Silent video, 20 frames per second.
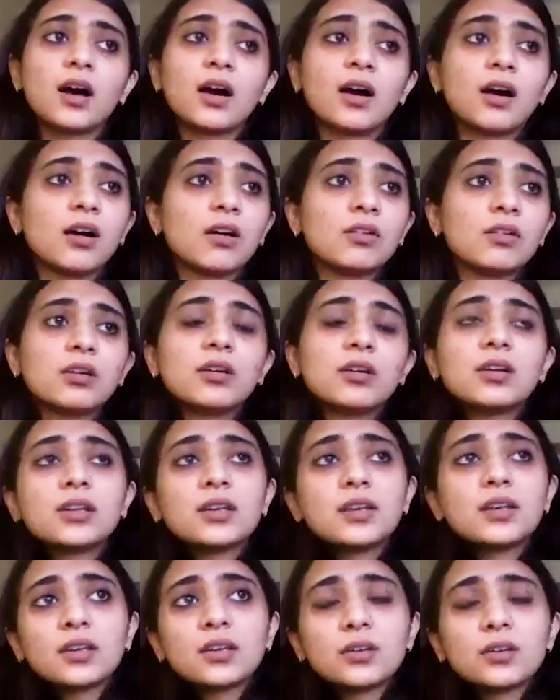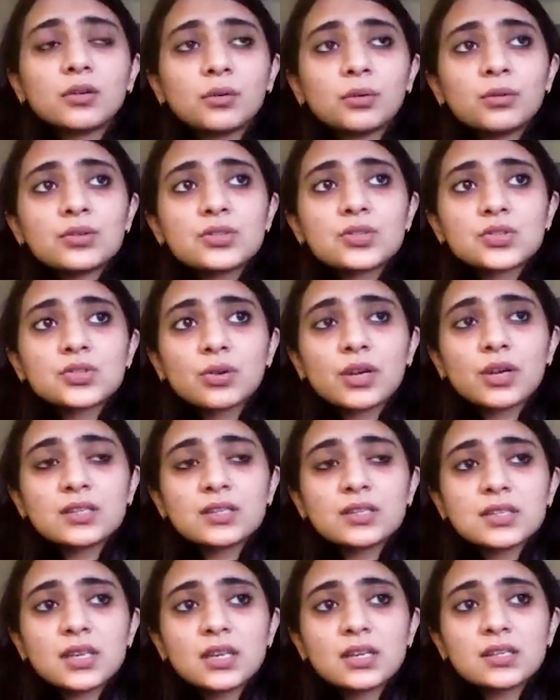uh, You know, so
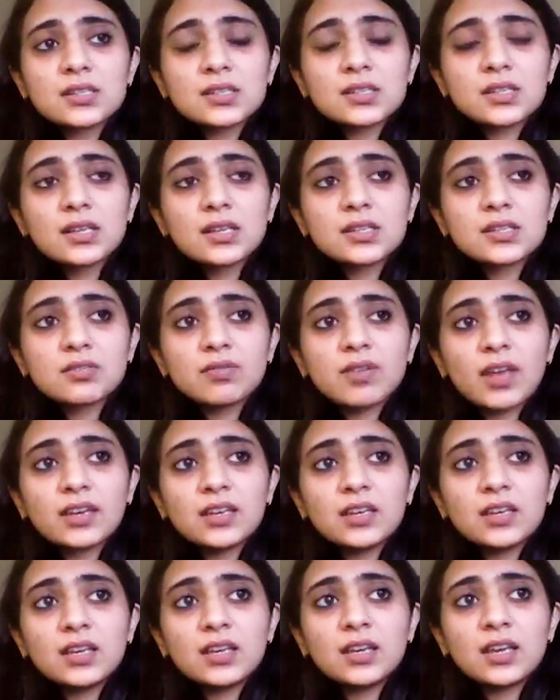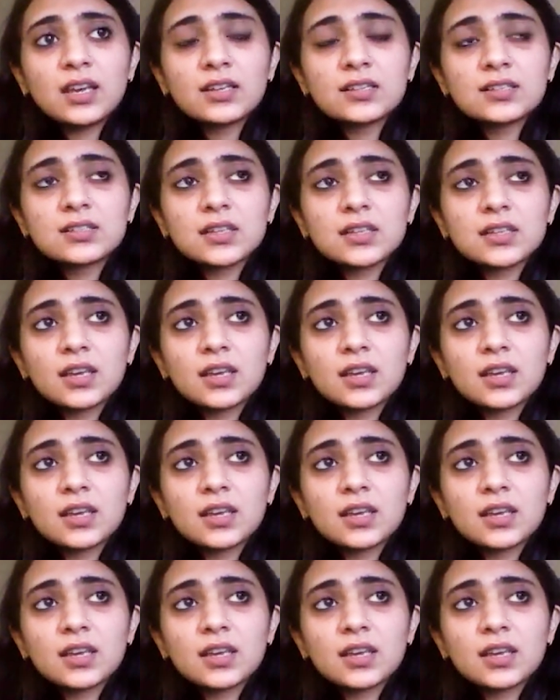it's it's it's a very it's